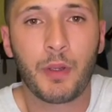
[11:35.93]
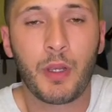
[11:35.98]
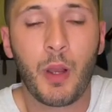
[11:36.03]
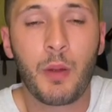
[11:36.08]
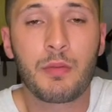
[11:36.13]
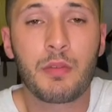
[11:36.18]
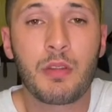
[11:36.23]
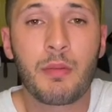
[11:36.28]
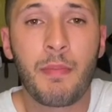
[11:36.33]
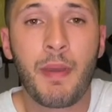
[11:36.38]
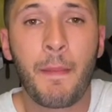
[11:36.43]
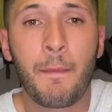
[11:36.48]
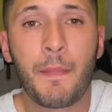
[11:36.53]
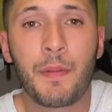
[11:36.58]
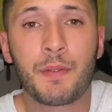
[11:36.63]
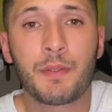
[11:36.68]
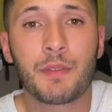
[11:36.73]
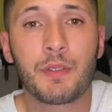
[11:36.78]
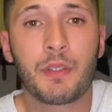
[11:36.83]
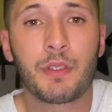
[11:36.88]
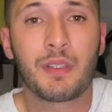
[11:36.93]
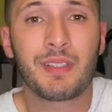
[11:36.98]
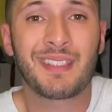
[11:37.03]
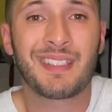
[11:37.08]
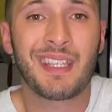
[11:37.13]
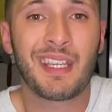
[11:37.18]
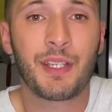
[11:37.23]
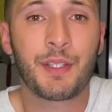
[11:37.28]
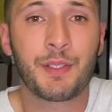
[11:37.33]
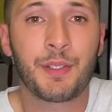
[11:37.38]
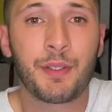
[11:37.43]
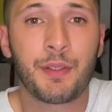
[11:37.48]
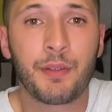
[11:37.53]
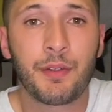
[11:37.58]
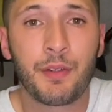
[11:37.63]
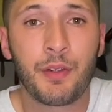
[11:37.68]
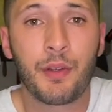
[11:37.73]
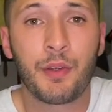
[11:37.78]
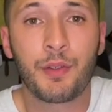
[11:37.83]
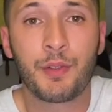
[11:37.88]
Go to the members section,
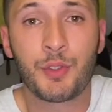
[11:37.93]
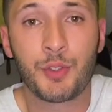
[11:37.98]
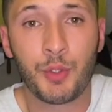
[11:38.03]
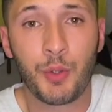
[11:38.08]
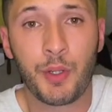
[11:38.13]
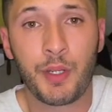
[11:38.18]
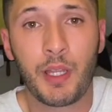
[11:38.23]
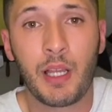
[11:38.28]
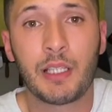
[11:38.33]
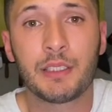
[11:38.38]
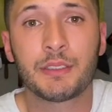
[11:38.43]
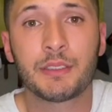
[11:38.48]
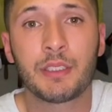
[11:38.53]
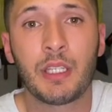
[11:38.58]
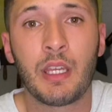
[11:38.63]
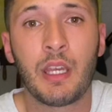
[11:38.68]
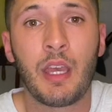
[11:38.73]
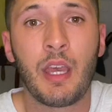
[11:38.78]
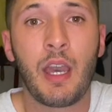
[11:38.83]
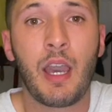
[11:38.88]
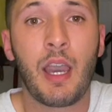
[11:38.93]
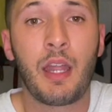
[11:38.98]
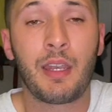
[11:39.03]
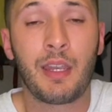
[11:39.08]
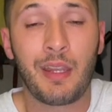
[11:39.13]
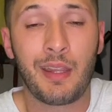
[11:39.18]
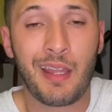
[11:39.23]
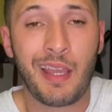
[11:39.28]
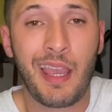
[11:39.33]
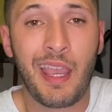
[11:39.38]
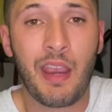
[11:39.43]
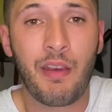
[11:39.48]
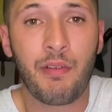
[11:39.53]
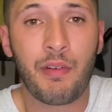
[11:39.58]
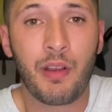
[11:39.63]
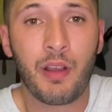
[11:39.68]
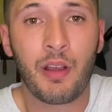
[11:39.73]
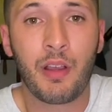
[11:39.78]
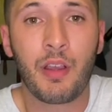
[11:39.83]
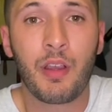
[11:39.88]
join us, and in that
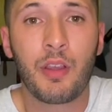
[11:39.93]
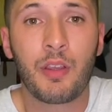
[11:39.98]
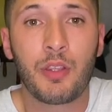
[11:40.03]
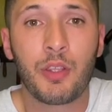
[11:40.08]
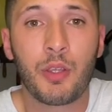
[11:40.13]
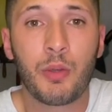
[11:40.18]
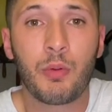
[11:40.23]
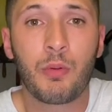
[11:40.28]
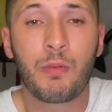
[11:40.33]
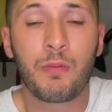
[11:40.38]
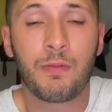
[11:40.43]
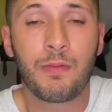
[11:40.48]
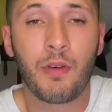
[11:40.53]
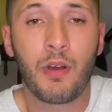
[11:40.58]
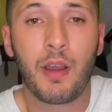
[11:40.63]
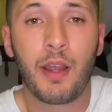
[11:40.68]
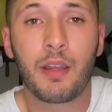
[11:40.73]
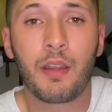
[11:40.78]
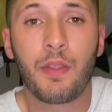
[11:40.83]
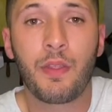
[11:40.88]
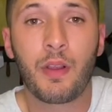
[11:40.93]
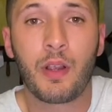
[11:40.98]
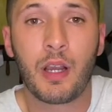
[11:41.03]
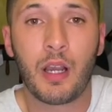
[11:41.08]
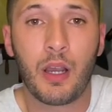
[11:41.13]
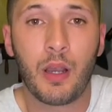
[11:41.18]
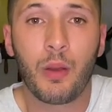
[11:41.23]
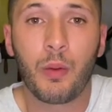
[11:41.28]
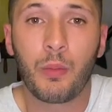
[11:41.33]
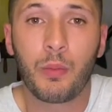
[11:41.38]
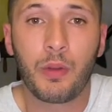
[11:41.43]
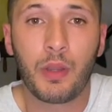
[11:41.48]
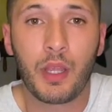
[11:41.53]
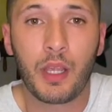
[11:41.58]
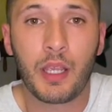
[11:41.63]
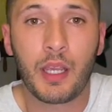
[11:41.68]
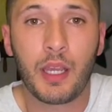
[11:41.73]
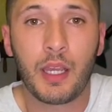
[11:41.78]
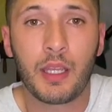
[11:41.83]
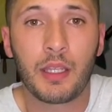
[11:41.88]
area you will find the code.
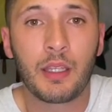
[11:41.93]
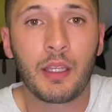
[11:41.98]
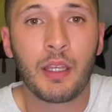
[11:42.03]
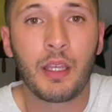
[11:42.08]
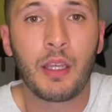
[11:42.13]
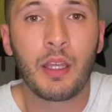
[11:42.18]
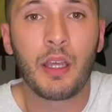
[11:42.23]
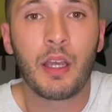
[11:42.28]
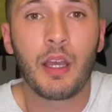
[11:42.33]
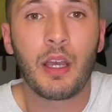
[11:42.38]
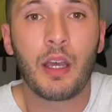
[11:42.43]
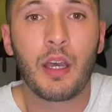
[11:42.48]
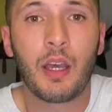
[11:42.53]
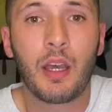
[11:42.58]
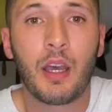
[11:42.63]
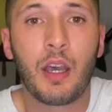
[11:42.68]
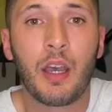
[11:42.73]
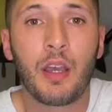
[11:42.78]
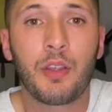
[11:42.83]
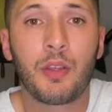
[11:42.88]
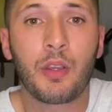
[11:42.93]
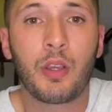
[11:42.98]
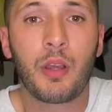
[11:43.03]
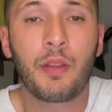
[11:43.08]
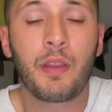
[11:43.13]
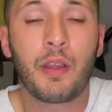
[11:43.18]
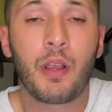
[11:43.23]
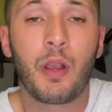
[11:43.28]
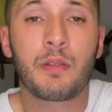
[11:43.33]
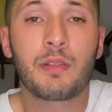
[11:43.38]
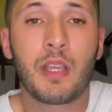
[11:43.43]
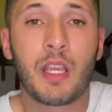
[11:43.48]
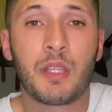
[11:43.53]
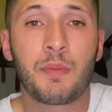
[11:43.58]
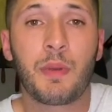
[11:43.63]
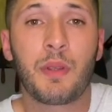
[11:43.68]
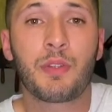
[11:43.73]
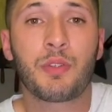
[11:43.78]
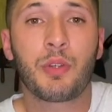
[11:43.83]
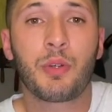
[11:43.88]
Okay, uh, you go and then go to
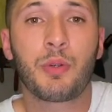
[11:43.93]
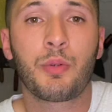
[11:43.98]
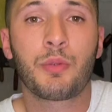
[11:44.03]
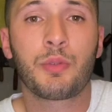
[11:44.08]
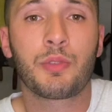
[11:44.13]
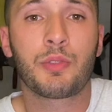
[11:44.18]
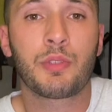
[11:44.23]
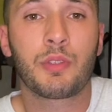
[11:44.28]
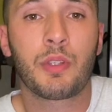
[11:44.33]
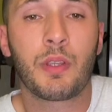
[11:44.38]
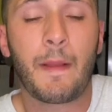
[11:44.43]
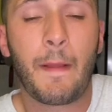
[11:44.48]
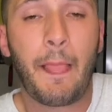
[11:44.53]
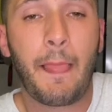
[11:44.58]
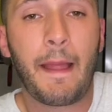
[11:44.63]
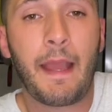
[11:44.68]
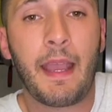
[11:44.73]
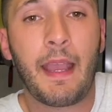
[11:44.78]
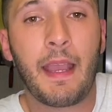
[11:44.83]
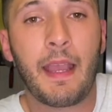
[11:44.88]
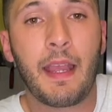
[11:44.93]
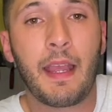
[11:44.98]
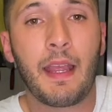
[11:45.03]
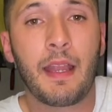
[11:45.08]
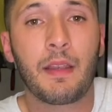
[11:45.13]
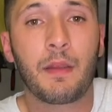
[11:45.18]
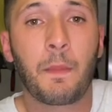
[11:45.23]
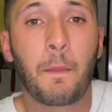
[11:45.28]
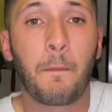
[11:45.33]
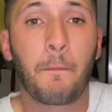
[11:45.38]
SB Tools and